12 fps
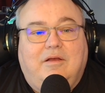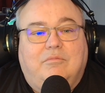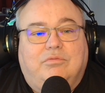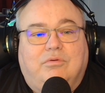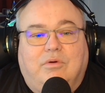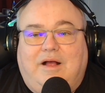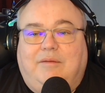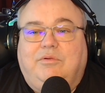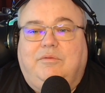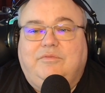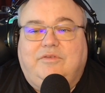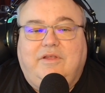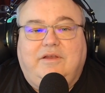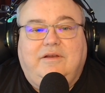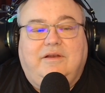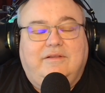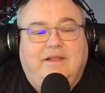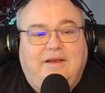problems that
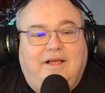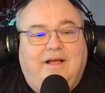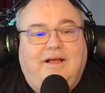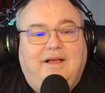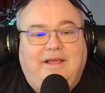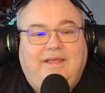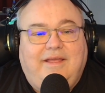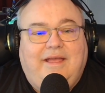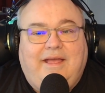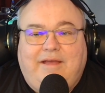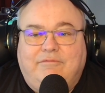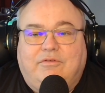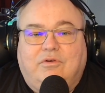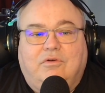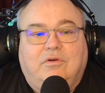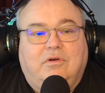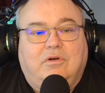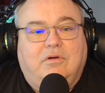I
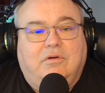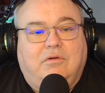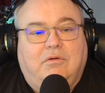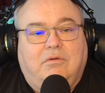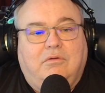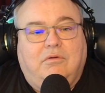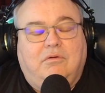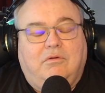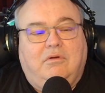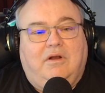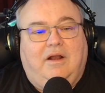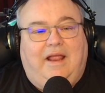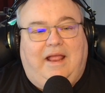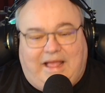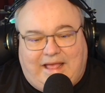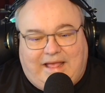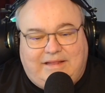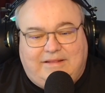ever
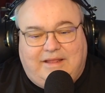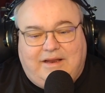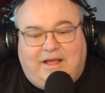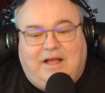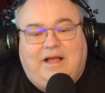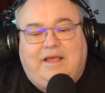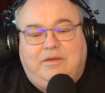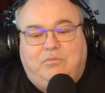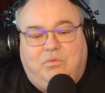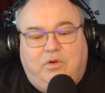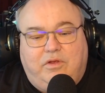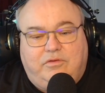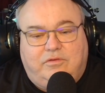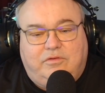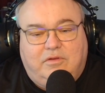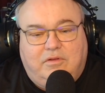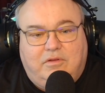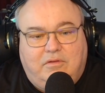had, that I was
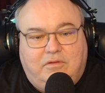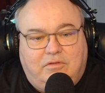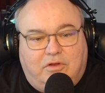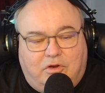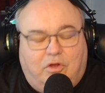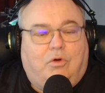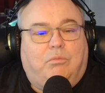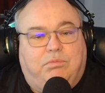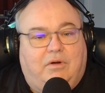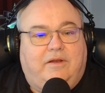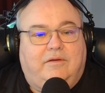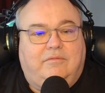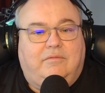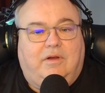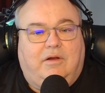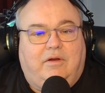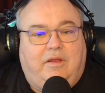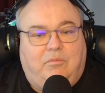the culprit,
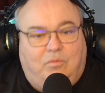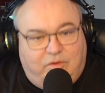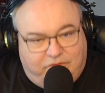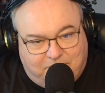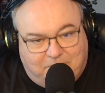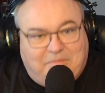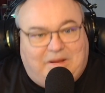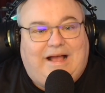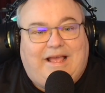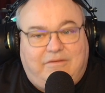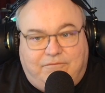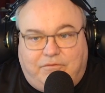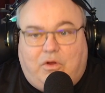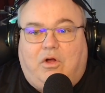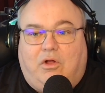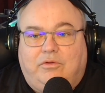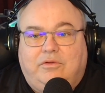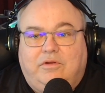where it was my
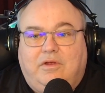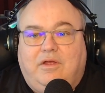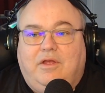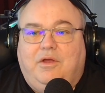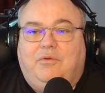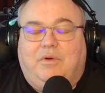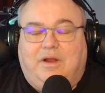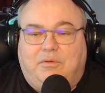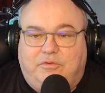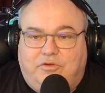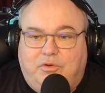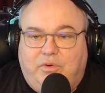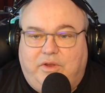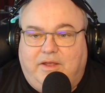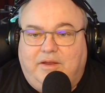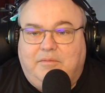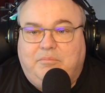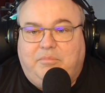fault when I was doing
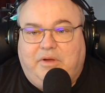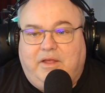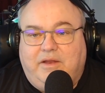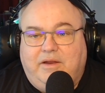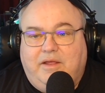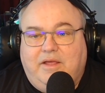it. But